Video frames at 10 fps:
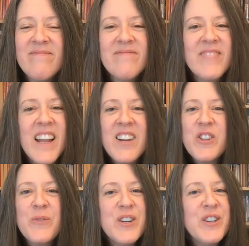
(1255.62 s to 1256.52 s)
Thank you
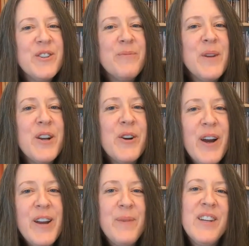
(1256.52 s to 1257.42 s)
so much. It has been a
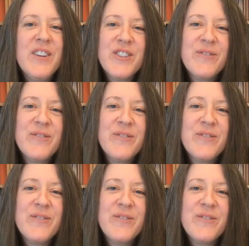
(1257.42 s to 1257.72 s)
great pleasure.